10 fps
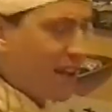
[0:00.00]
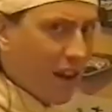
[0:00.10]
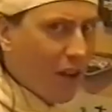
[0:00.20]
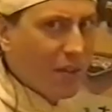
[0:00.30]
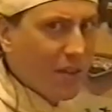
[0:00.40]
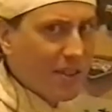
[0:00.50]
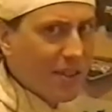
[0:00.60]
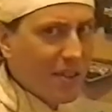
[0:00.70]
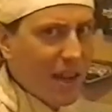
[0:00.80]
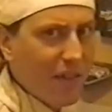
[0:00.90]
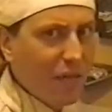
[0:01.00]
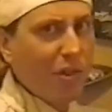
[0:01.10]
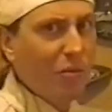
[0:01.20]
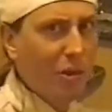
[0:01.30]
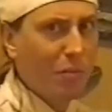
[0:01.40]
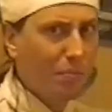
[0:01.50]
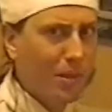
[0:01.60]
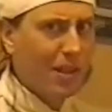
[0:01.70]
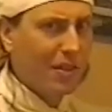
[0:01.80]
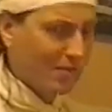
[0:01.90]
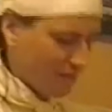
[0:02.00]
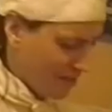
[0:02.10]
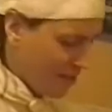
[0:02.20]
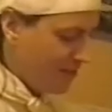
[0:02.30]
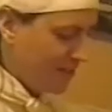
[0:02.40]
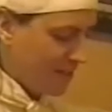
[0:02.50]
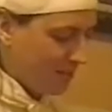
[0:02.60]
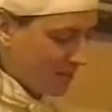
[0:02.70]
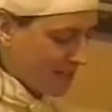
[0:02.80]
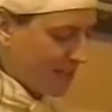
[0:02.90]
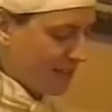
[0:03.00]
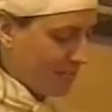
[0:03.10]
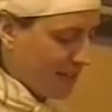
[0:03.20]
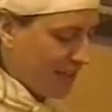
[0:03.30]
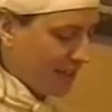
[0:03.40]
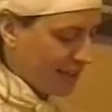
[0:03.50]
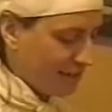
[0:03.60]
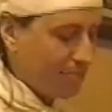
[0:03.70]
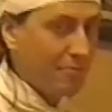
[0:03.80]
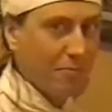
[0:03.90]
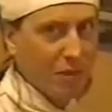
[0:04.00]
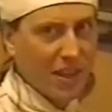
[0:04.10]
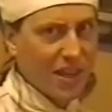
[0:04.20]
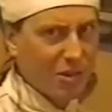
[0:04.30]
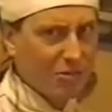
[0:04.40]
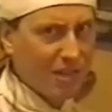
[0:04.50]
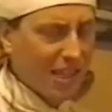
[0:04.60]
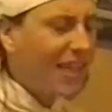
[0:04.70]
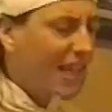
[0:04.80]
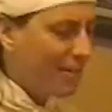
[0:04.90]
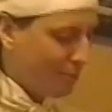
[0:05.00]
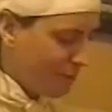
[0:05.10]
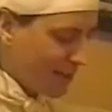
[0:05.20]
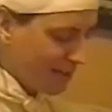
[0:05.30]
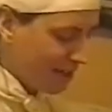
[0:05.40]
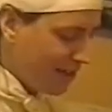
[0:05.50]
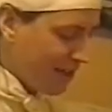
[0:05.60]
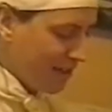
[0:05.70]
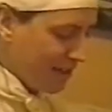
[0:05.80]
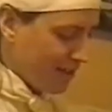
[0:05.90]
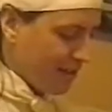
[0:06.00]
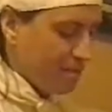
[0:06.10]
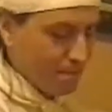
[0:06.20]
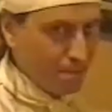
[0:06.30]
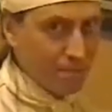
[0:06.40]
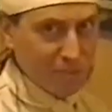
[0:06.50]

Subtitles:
you want, but not too under, because with it cooling it will solidify and